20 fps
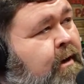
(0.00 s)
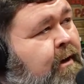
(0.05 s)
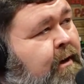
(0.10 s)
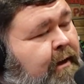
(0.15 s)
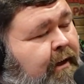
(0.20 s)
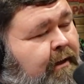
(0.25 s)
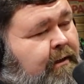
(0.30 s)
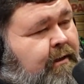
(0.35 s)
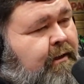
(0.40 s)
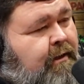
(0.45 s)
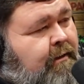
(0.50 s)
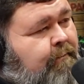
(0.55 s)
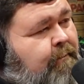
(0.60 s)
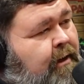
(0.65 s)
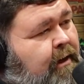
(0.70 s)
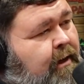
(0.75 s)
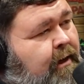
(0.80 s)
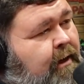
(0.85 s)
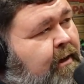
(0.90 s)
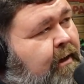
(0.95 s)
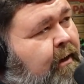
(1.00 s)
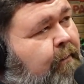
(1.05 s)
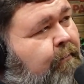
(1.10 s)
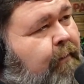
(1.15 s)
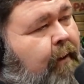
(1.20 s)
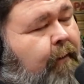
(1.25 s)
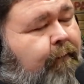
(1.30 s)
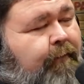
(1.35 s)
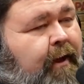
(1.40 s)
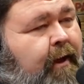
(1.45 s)
And I said, man,
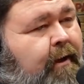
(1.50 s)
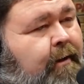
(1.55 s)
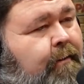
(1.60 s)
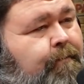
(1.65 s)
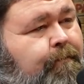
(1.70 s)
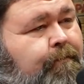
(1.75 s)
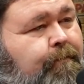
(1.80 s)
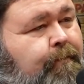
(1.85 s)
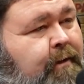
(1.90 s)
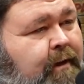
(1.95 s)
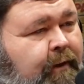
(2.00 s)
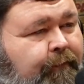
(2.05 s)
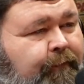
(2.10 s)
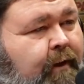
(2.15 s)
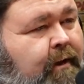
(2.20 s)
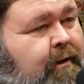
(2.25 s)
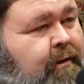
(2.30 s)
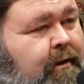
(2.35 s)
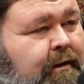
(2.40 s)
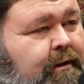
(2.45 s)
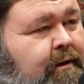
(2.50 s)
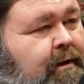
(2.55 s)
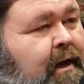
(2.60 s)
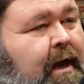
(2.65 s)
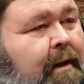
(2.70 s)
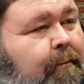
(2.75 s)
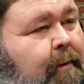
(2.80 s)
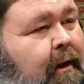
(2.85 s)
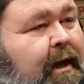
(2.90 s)
I've got to see if it's time.